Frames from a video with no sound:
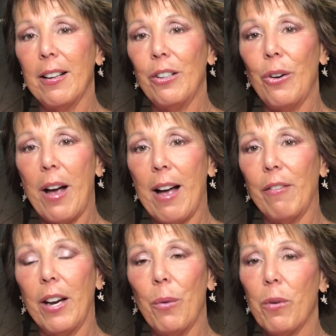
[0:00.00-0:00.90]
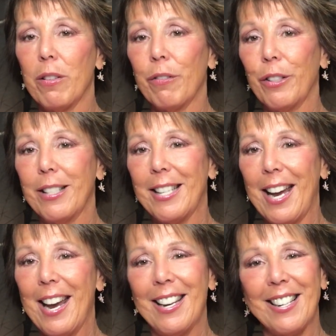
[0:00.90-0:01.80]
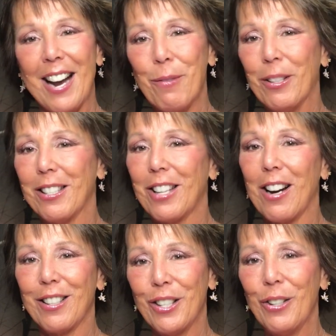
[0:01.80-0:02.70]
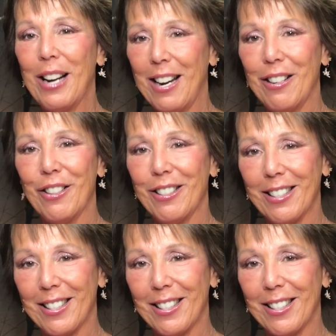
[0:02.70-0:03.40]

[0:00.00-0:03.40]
you have a wonderful day, and I will talk to you later.